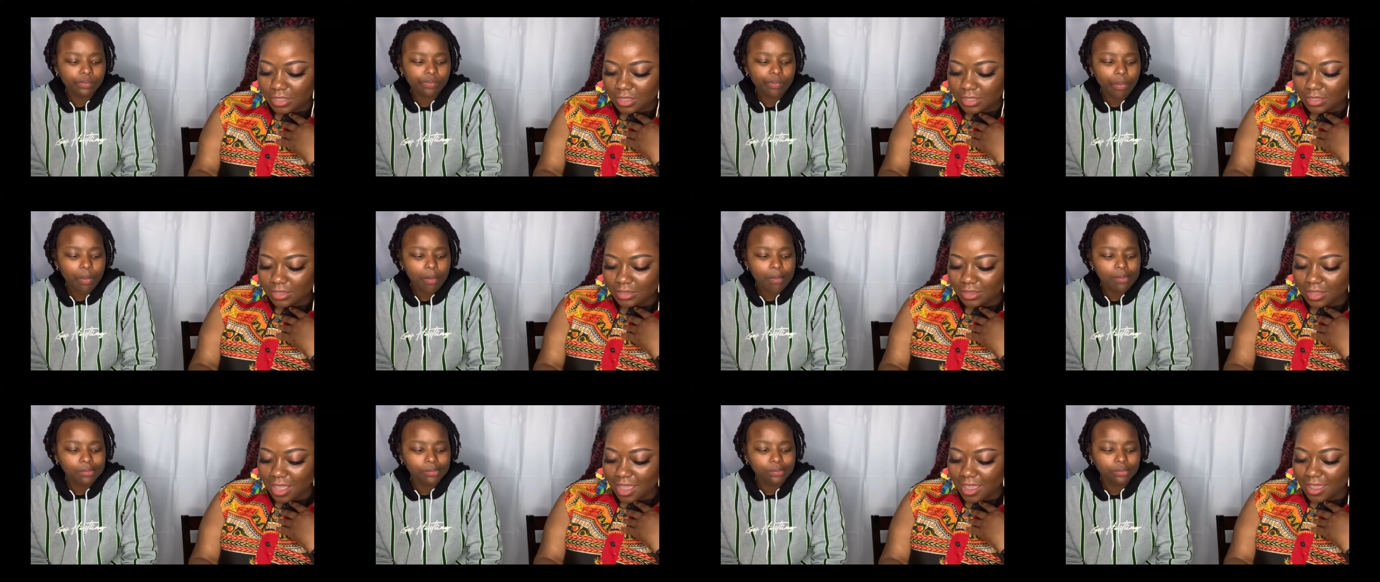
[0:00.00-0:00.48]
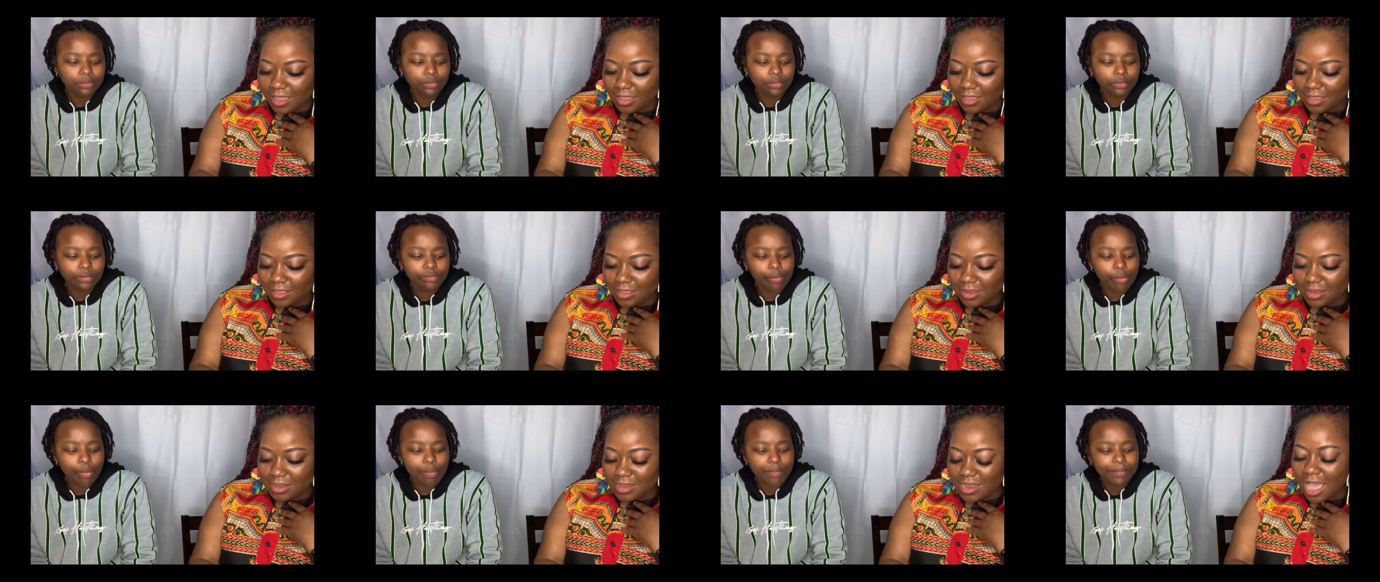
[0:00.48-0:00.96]

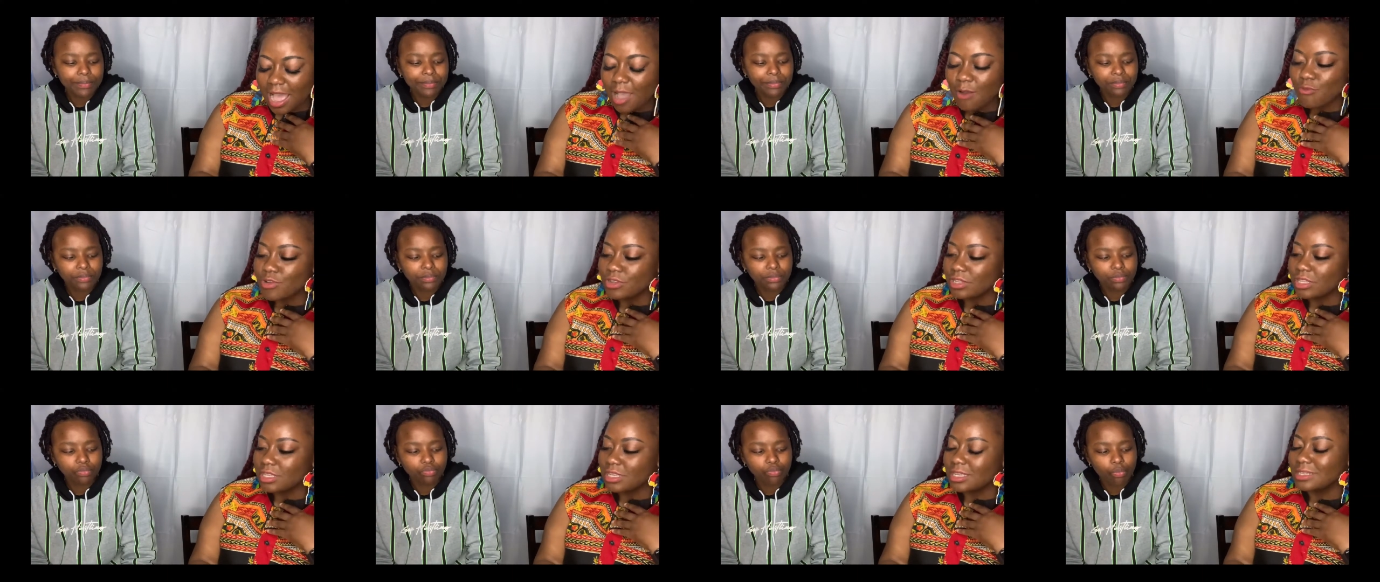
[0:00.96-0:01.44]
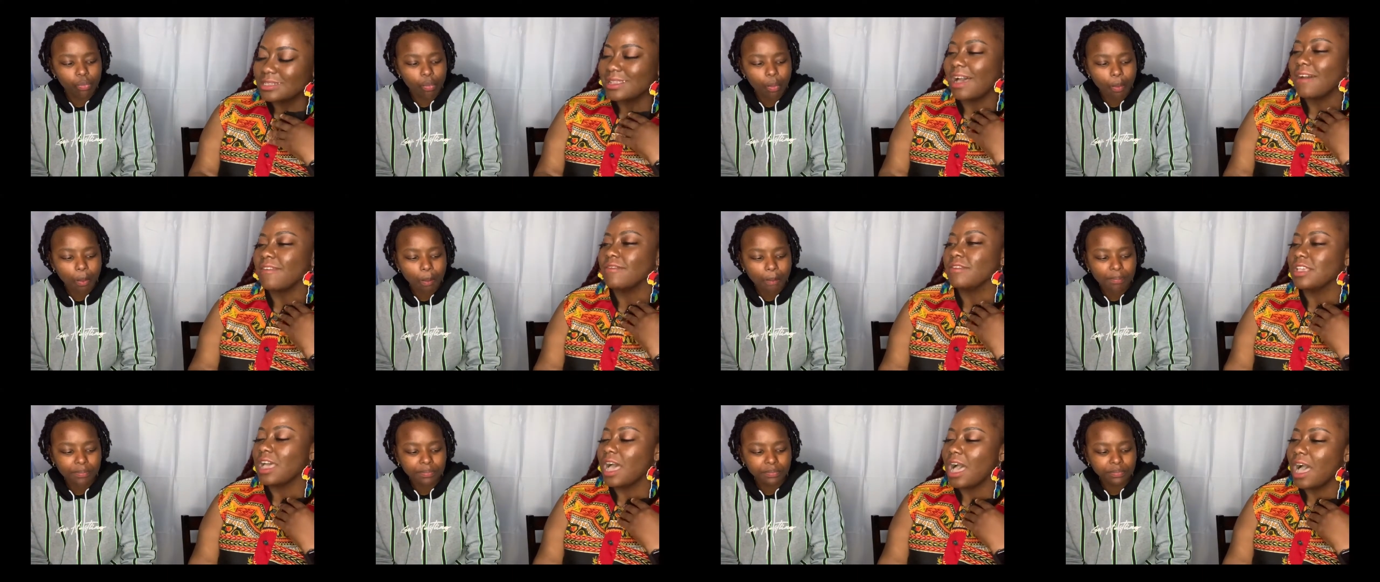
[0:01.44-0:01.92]
Speaker 1: like not really because
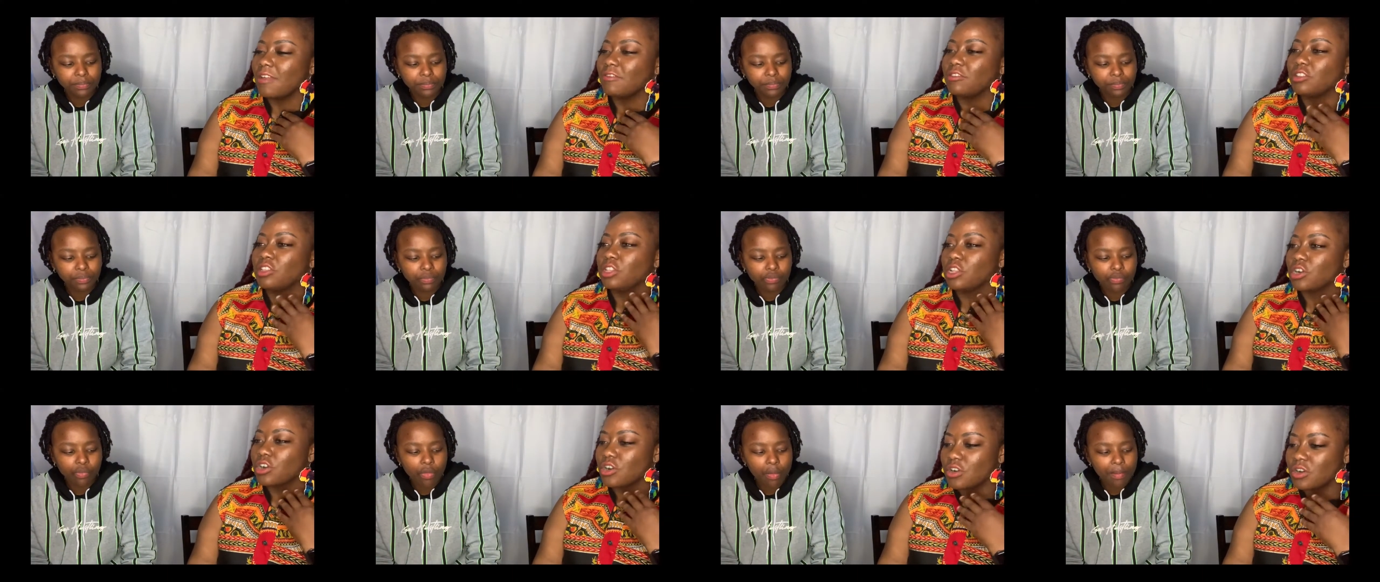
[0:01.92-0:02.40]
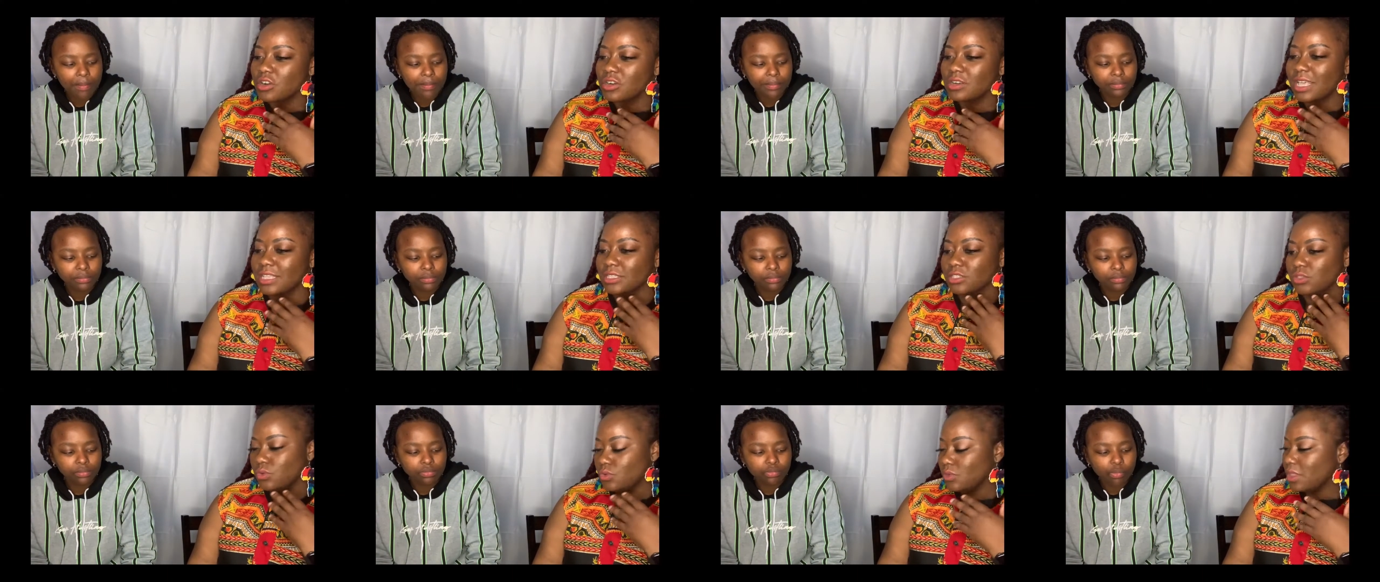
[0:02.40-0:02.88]
i i've learned
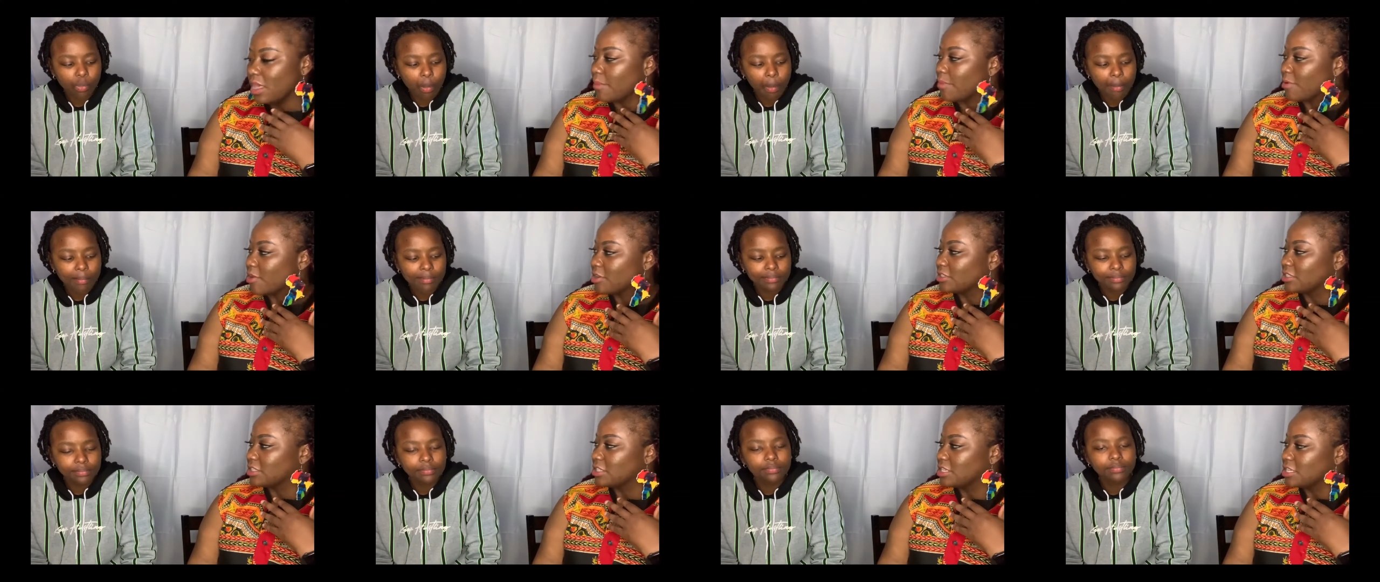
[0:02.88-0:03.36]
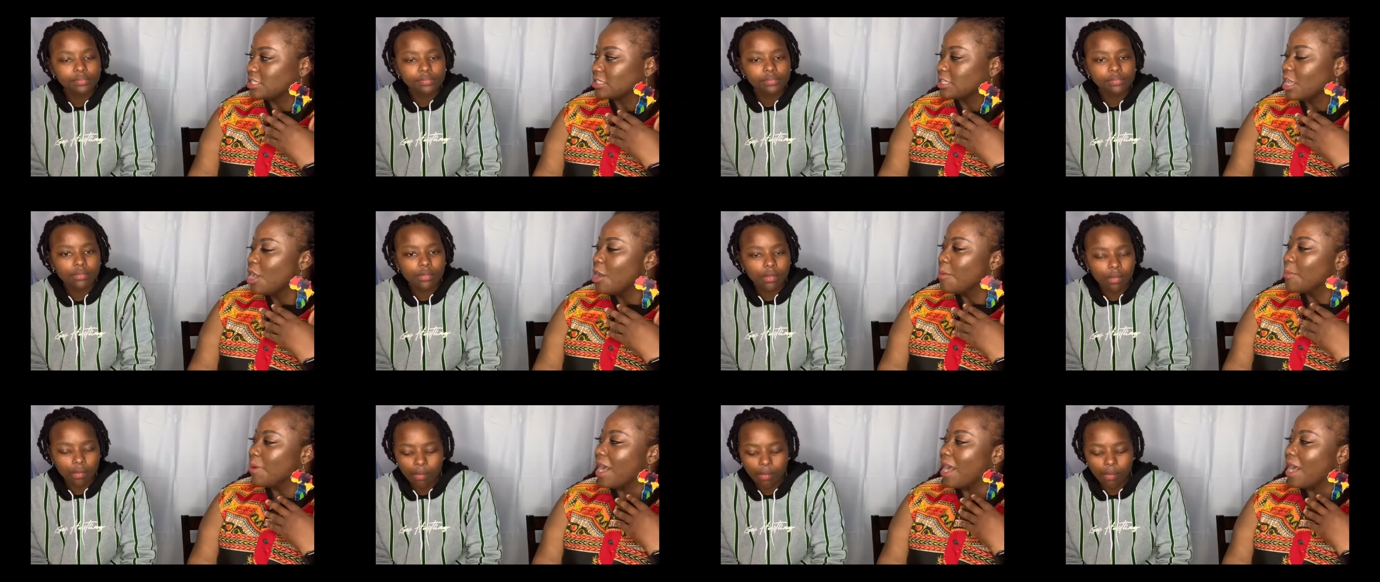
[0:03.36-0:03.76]
that's who that person is